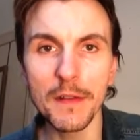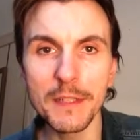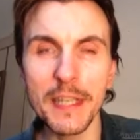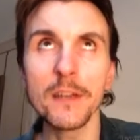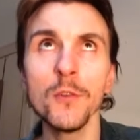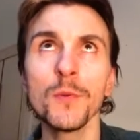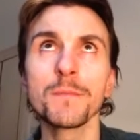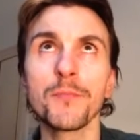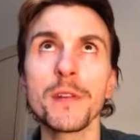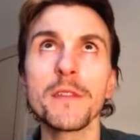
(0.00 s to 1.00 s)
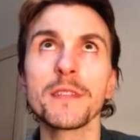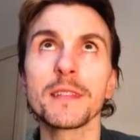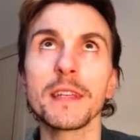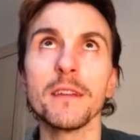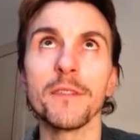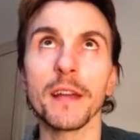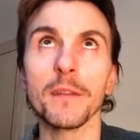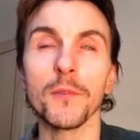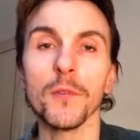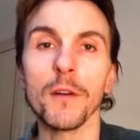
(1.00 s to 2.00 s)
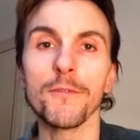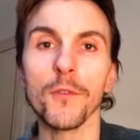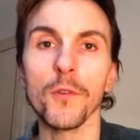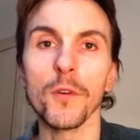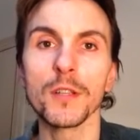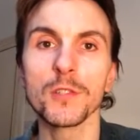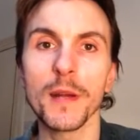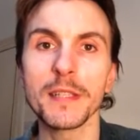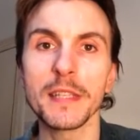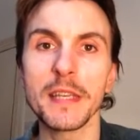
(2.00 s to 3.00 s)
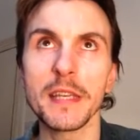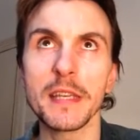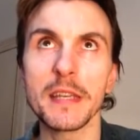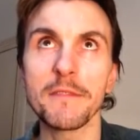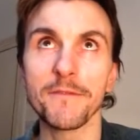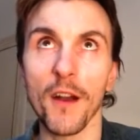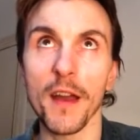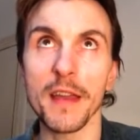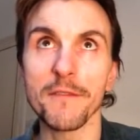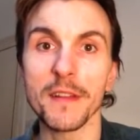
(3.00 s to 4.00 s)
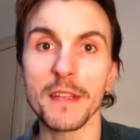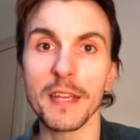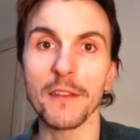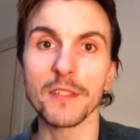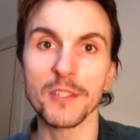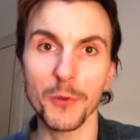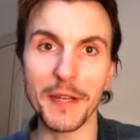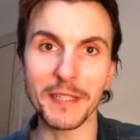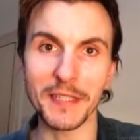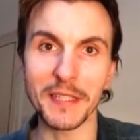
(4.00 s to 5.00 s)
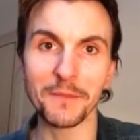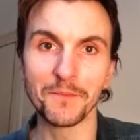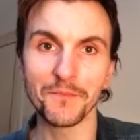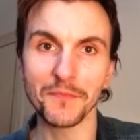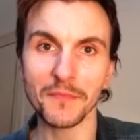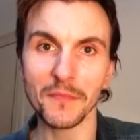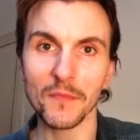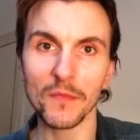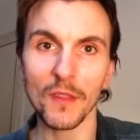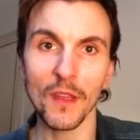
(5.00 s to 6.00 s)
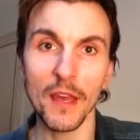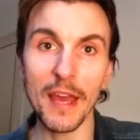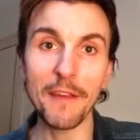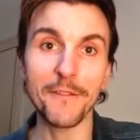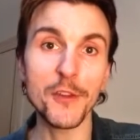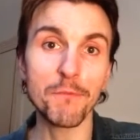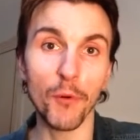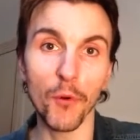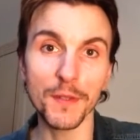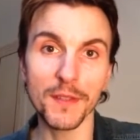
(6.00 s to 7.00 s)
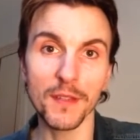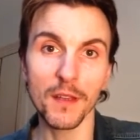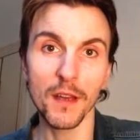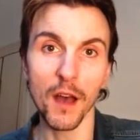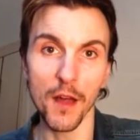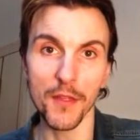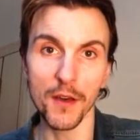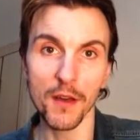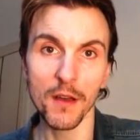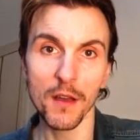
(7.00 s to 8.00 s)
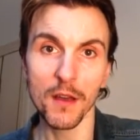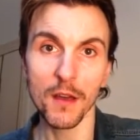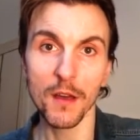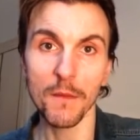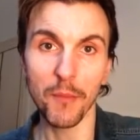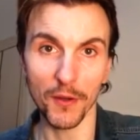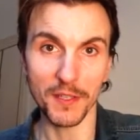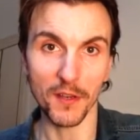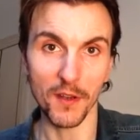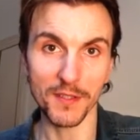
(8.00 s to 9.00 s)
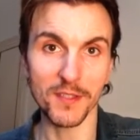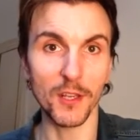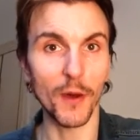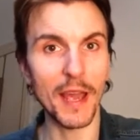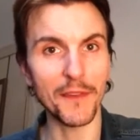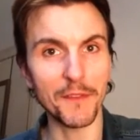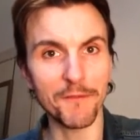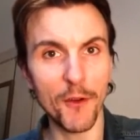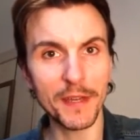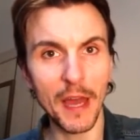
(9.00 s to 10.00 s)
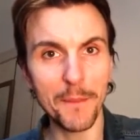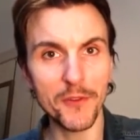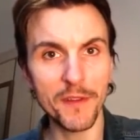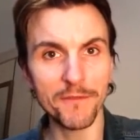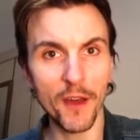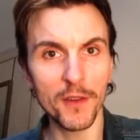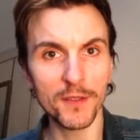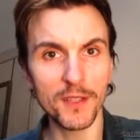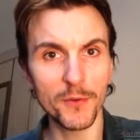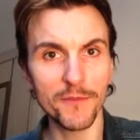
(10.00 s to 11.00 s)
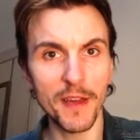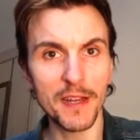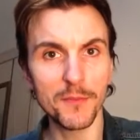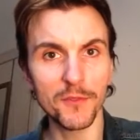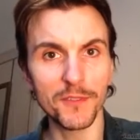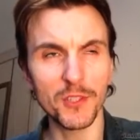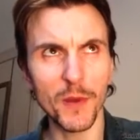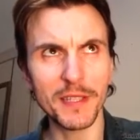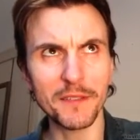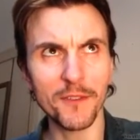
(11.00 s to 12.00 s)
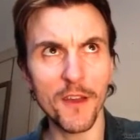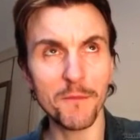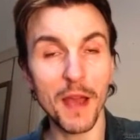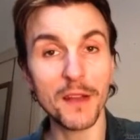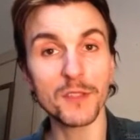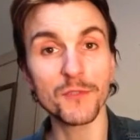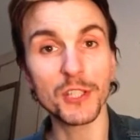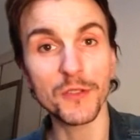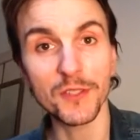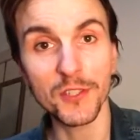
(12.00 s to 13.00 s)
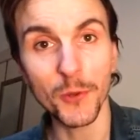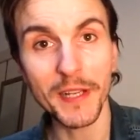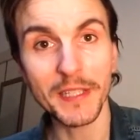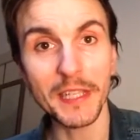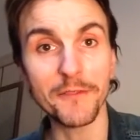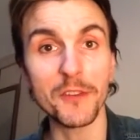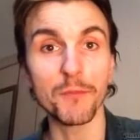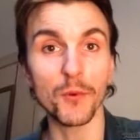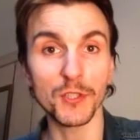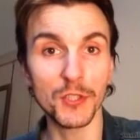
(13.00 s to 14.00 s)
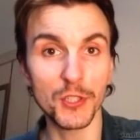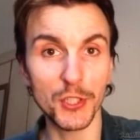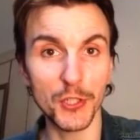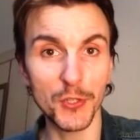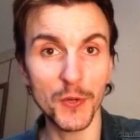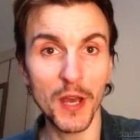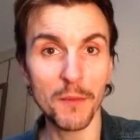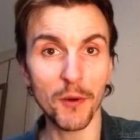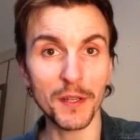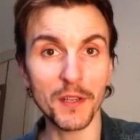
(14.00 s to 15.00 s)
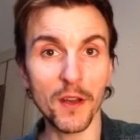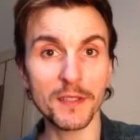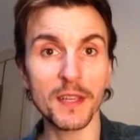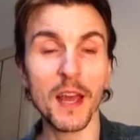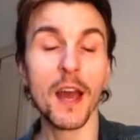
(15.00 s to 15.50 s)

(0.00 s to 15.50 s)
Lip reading: deal was previously available for 25 down to 20 if you bought other podcasts. So I had the vocabulary files that were available for £25, reduced to 20 if you bought 2 podcasts.